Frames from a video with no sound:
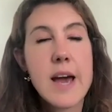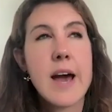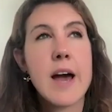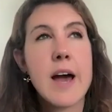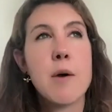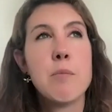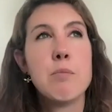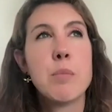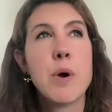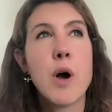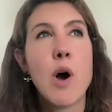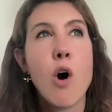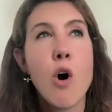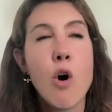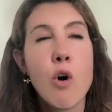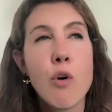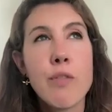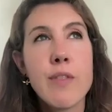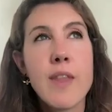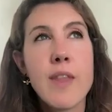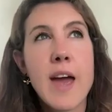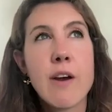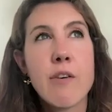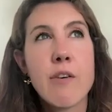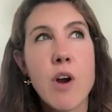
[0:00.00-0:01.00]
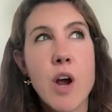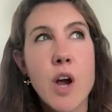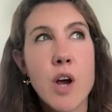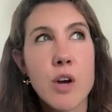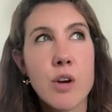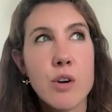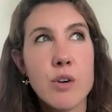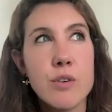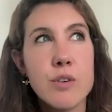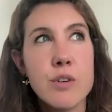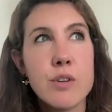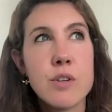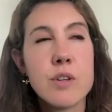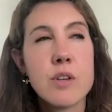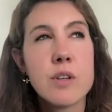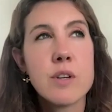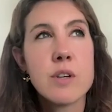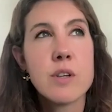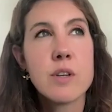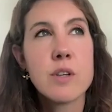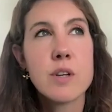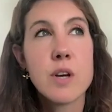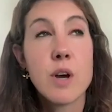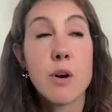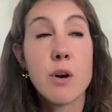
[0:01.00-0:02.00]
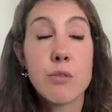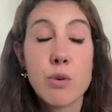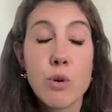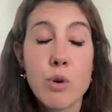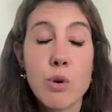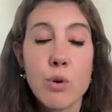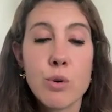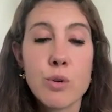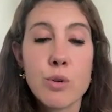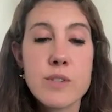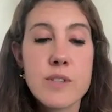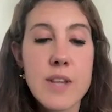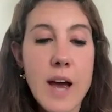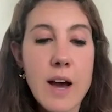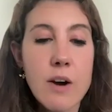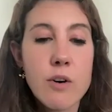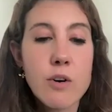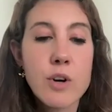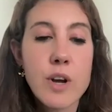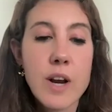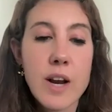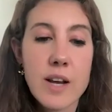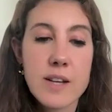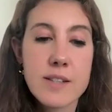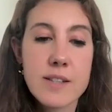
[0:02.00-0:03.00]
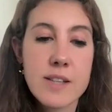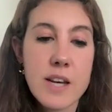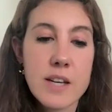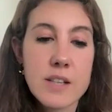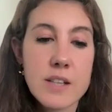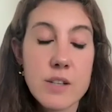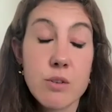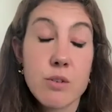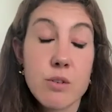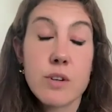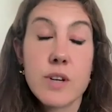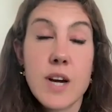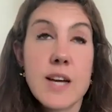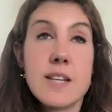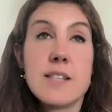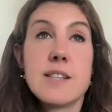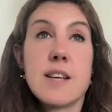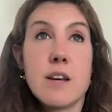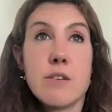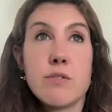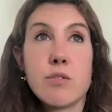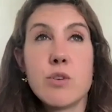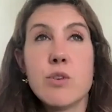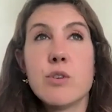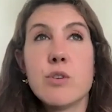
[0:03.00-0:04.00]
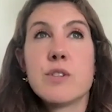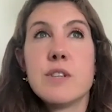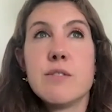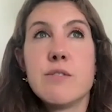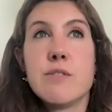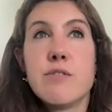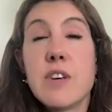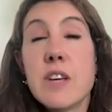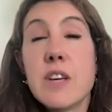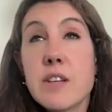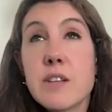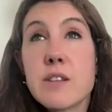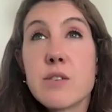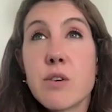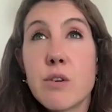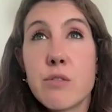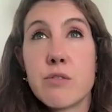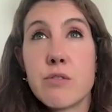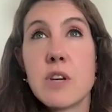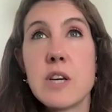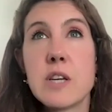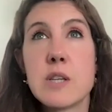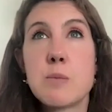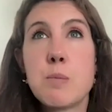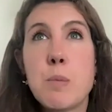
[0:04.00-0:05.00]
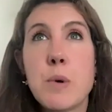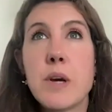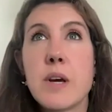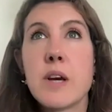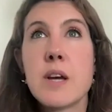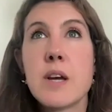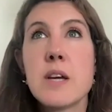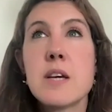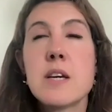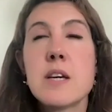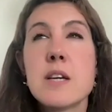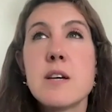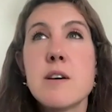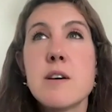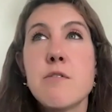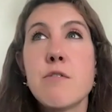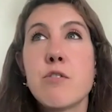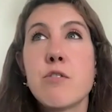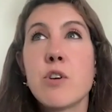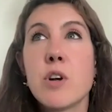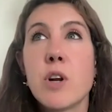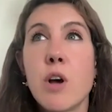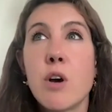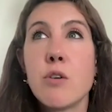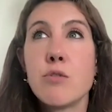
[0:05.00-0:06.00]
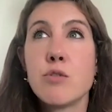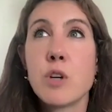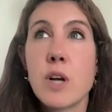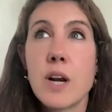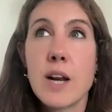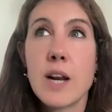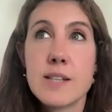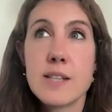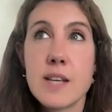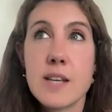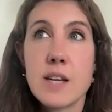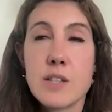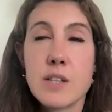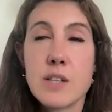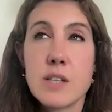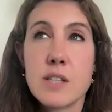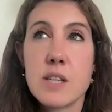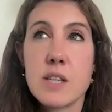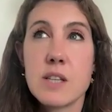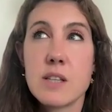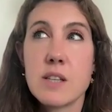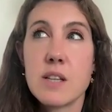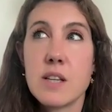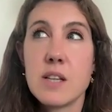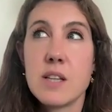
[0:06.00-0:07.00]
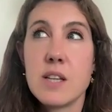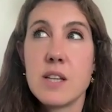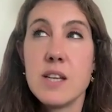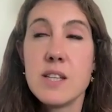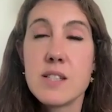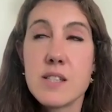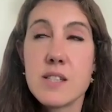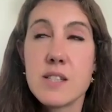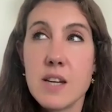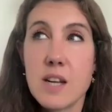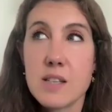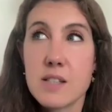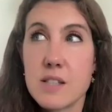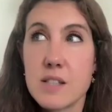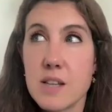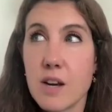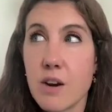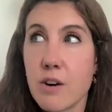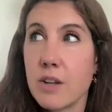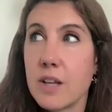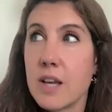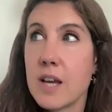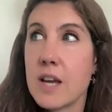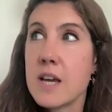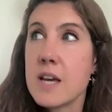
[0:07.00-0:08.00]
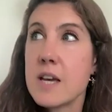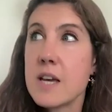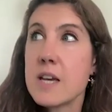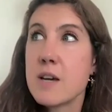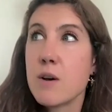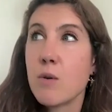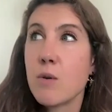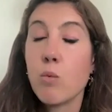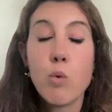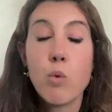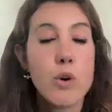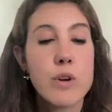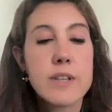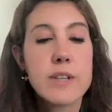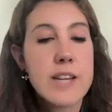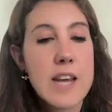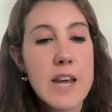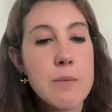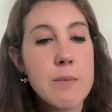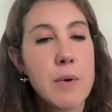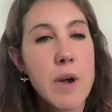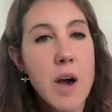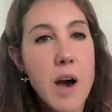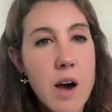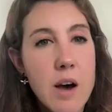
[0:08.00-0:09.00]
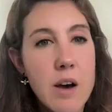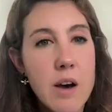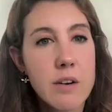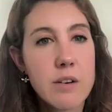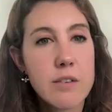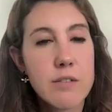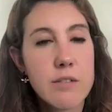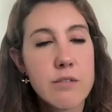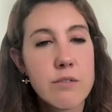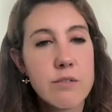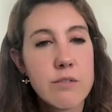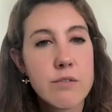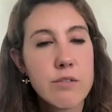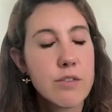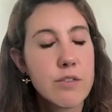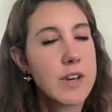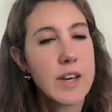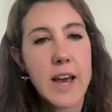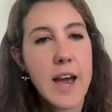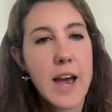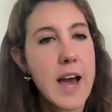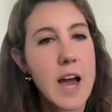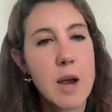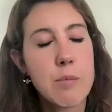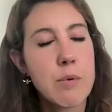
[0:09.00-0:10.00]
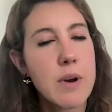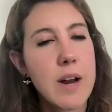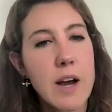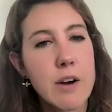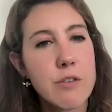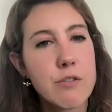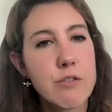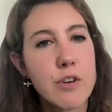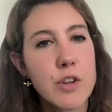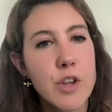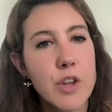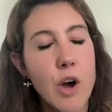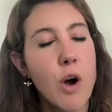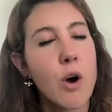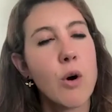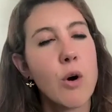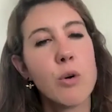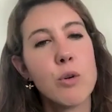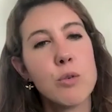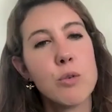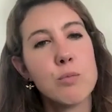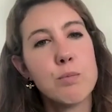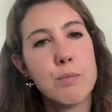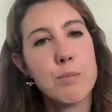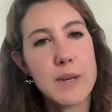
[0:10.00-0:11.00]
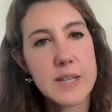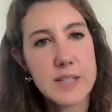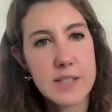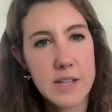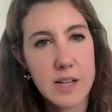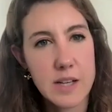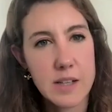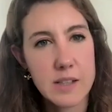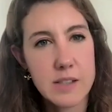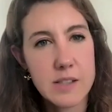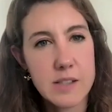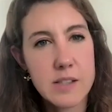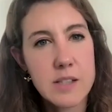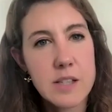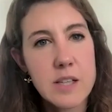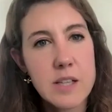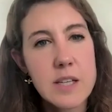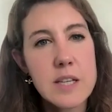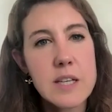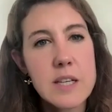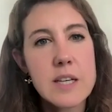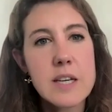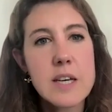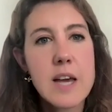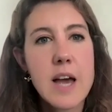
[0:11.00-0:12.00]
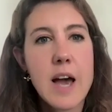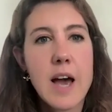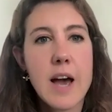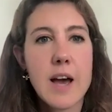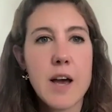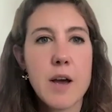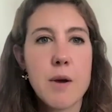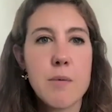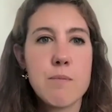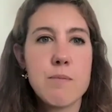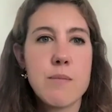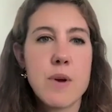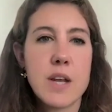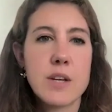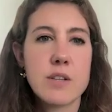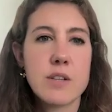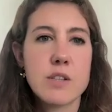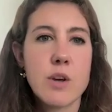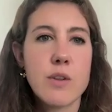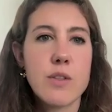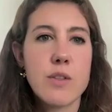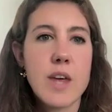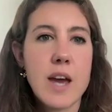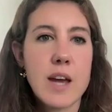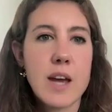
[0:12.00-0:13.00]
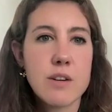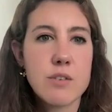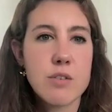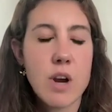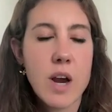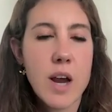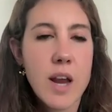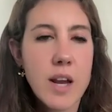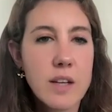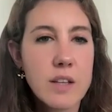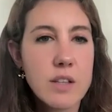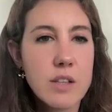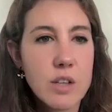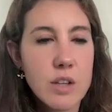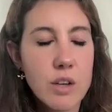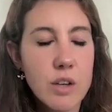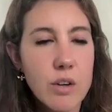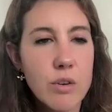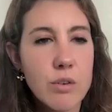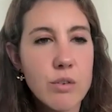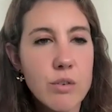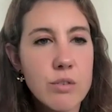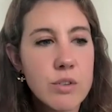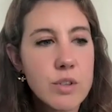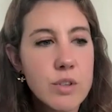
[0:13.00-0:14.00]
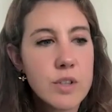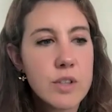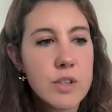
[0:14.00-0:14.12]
but on their own, of course, that organisation, or I say, of course, it feels obvious, but for a lot of organisations, it isn't necessarily. One team can't figure hybrid out for the whole business. And so they're trying to